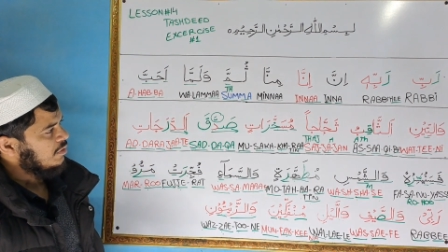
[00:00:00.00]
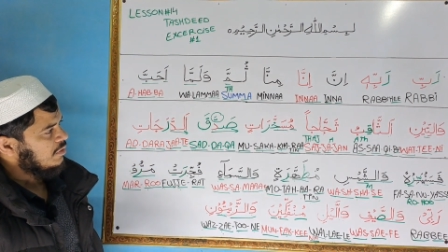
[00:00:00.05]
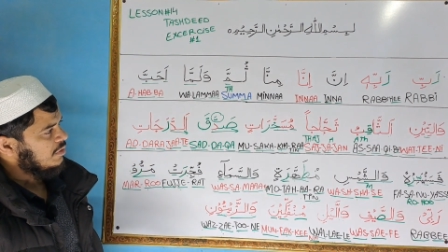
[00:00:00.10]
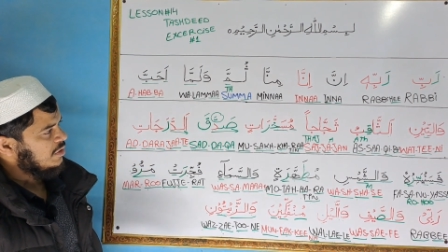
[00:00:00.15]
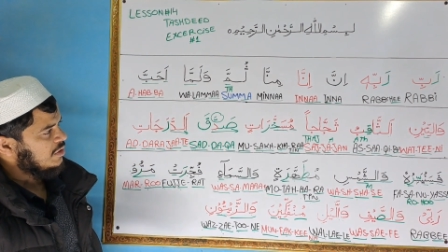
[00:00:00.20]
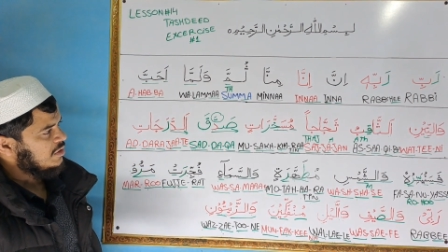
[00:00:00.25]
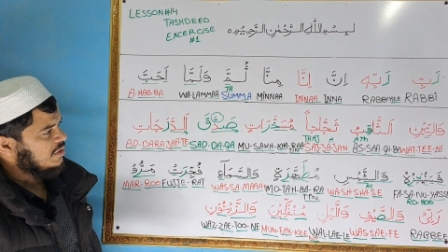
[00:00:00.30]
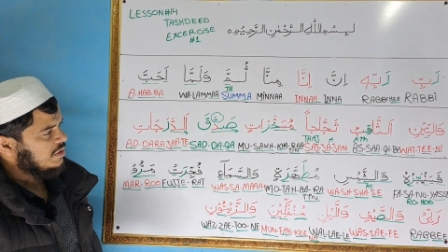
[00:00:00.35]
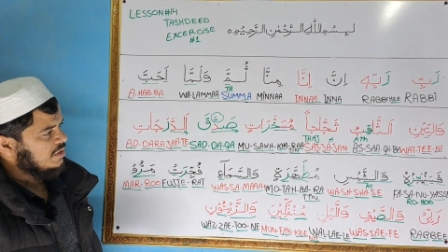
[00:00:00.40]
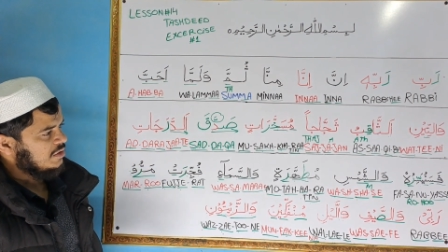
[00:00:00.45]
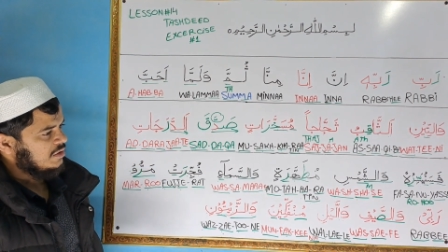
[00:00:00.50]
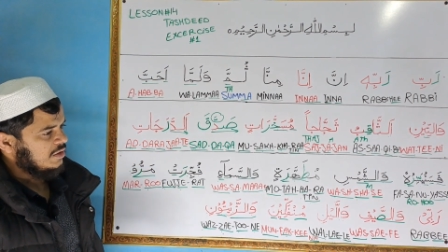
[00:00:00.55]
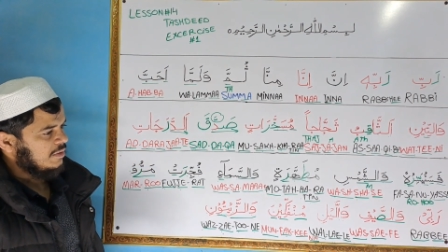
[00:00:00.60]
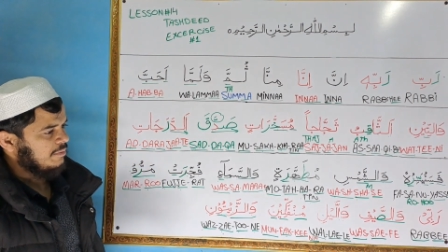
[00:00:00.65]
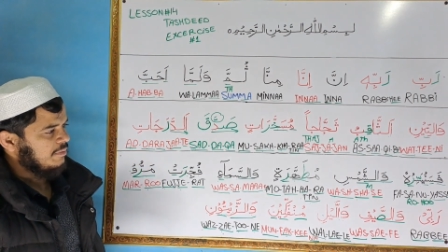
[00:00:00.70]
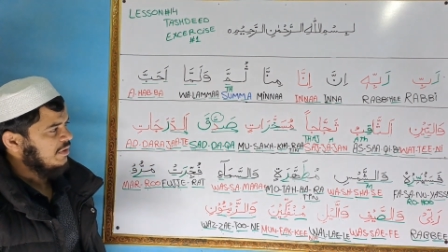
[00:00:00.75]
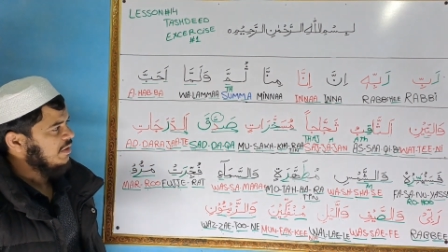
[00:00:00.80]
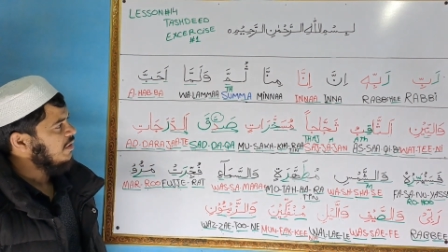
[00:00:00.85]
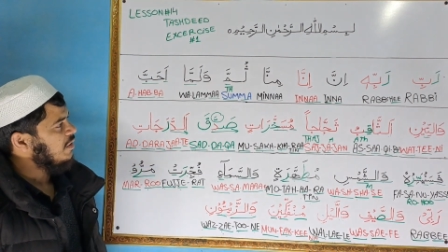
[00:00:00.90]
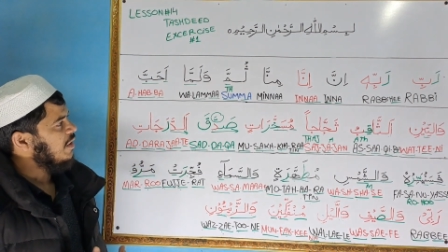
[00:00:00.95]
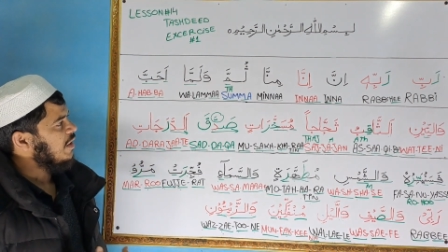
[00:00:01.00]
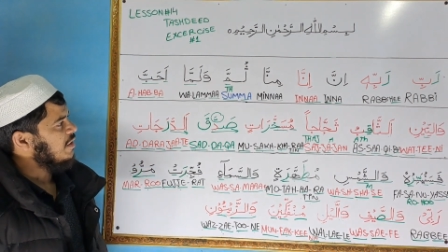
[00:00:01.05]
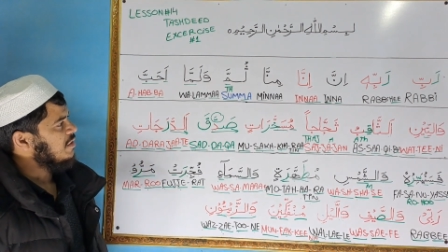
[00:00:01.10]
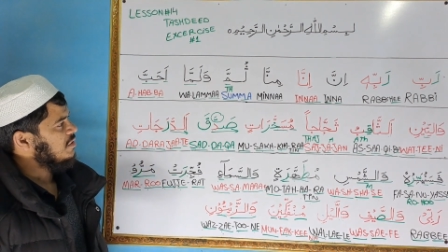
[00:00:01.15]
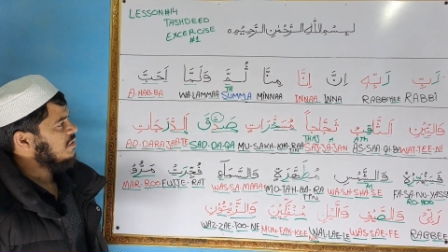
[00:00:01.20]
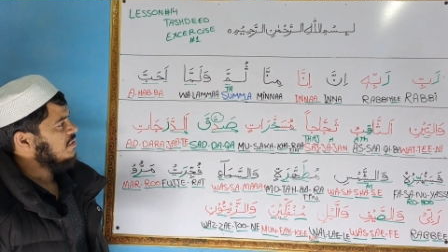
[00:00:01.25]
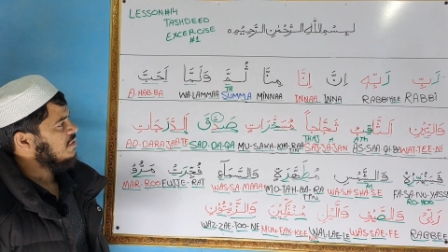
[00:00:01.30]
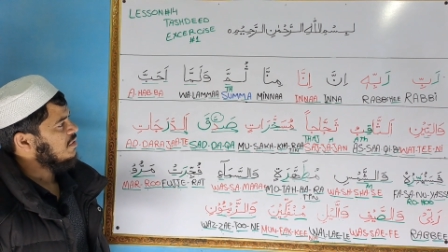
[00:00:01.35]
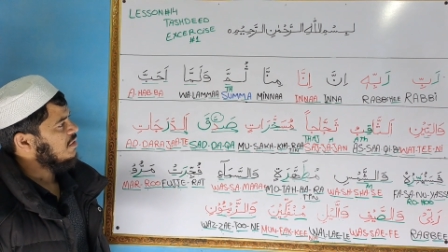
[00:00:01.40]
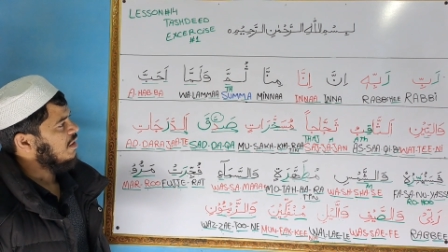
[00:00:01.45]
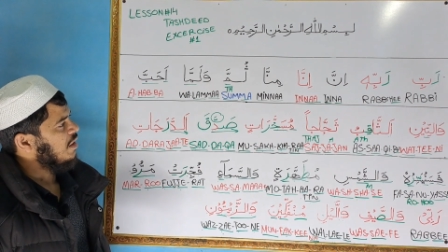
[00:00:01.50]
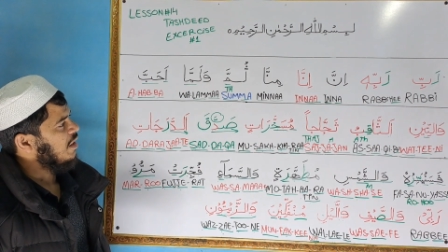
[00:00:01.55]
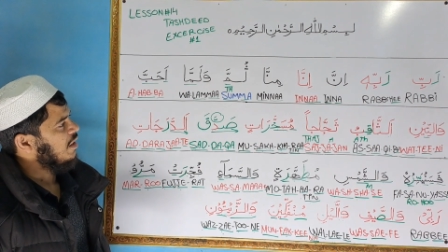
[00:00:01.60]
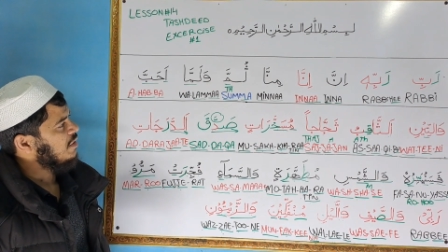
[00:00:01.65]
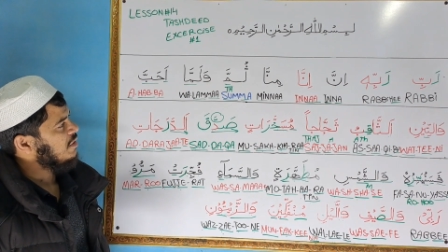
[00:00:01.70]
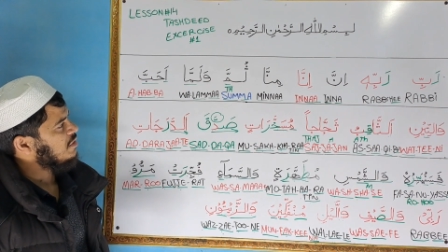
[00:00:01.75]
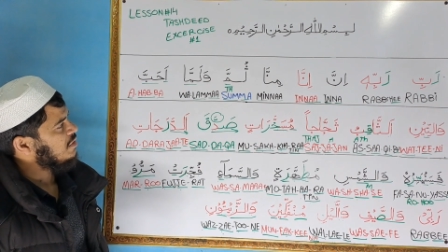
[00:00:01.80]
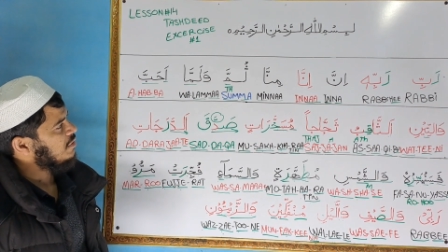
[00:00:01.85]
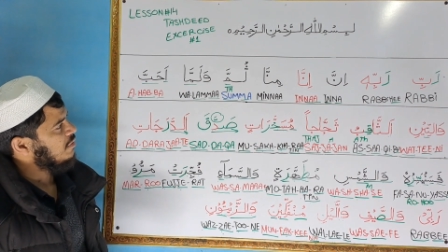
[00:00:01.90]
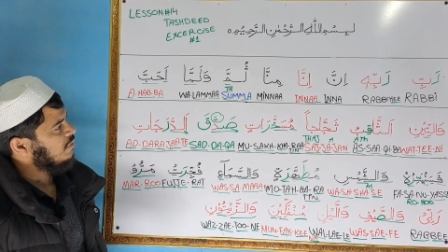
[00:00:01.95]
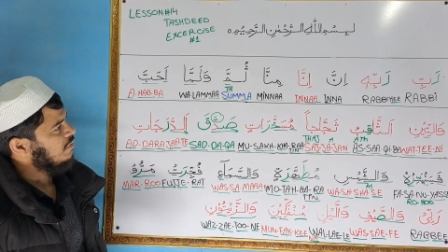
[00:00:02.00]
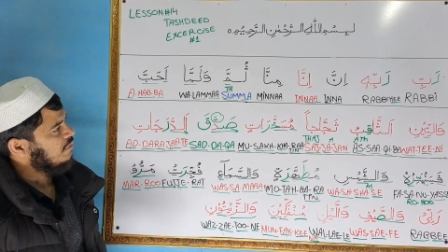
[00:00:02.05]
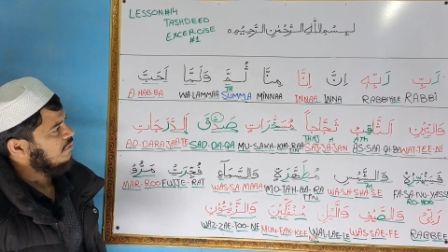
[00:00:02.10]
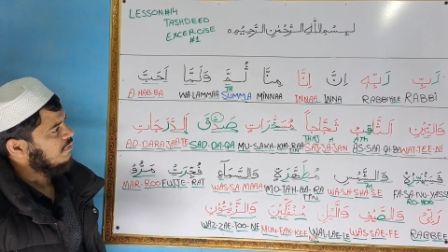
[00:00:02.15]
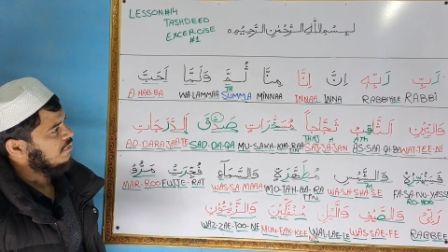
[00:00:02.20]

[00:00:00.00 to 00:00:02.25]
this is a big exercise.